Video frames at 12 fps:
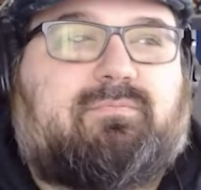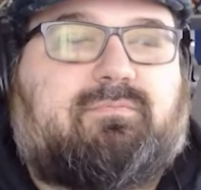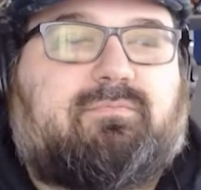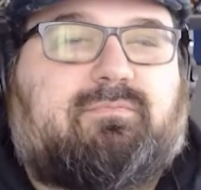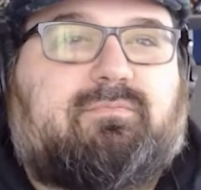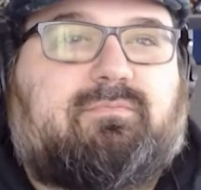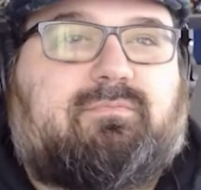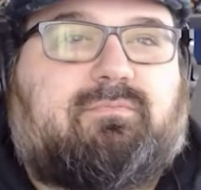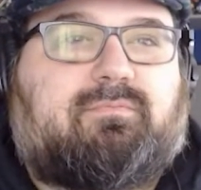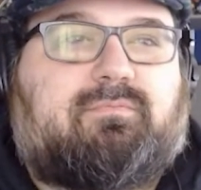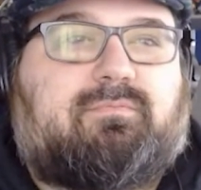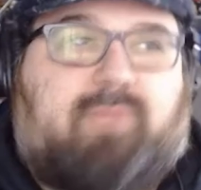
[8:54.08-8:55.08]

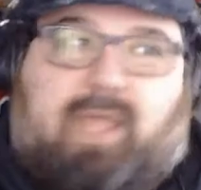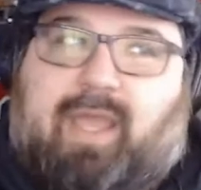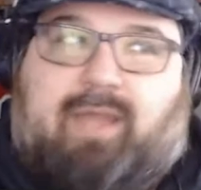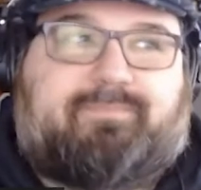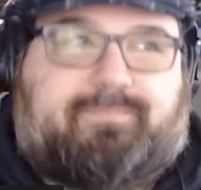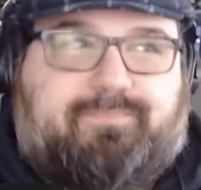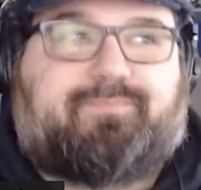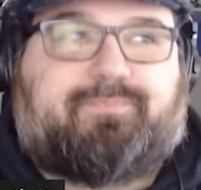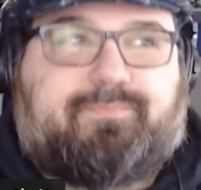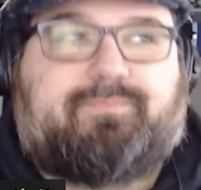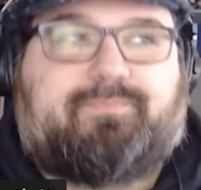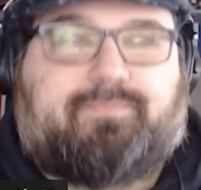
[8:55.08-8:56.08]

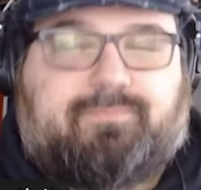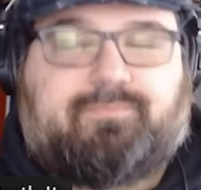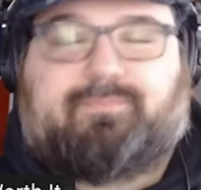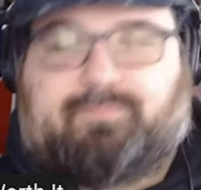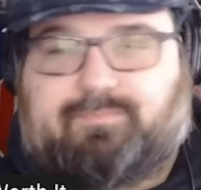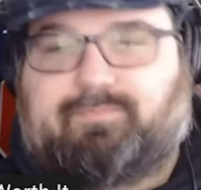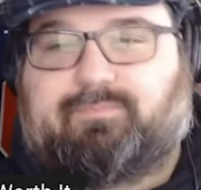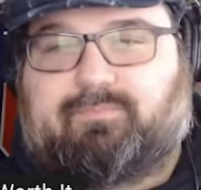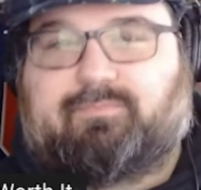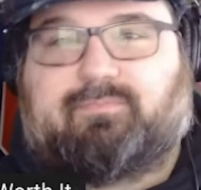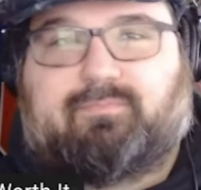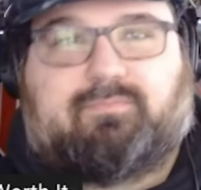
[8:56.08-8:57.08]

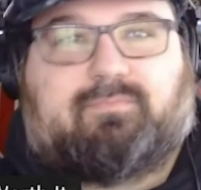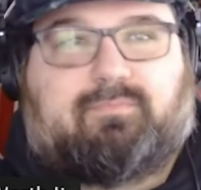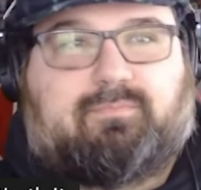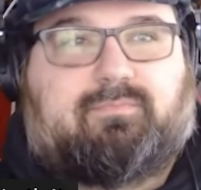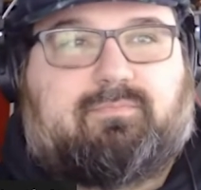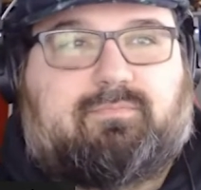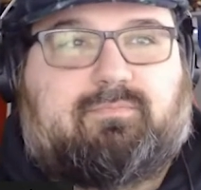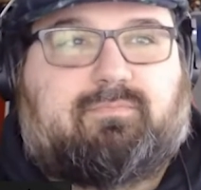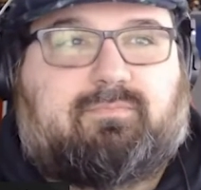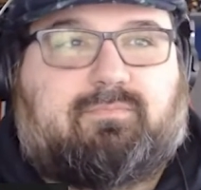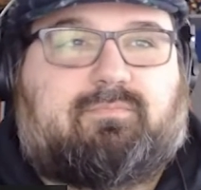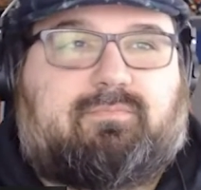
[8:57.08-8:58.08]

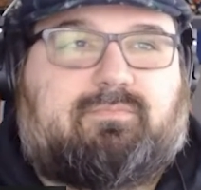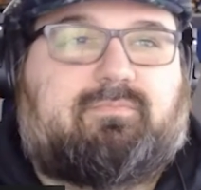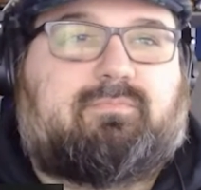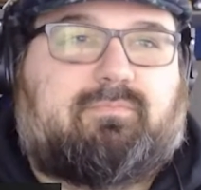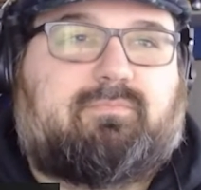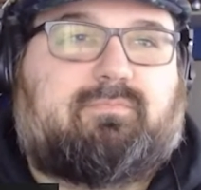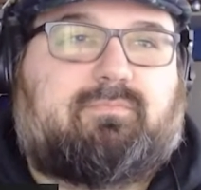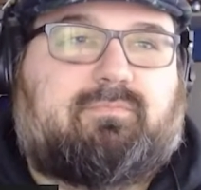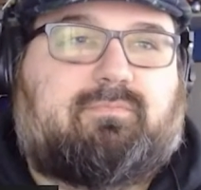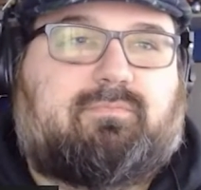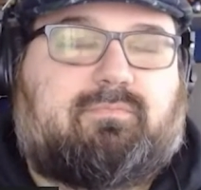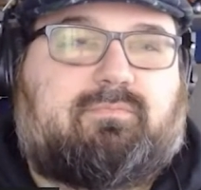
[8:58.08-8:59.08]

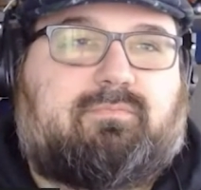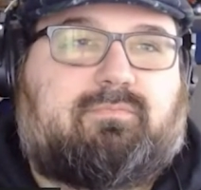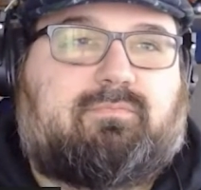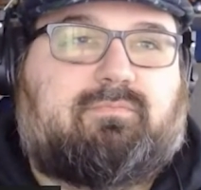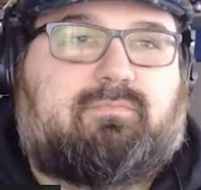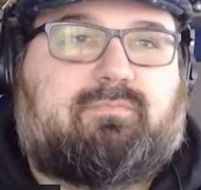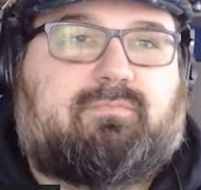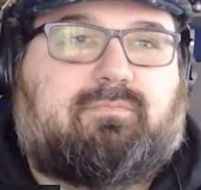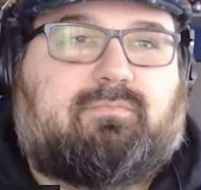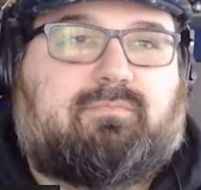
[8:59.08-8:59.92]
(not speaking)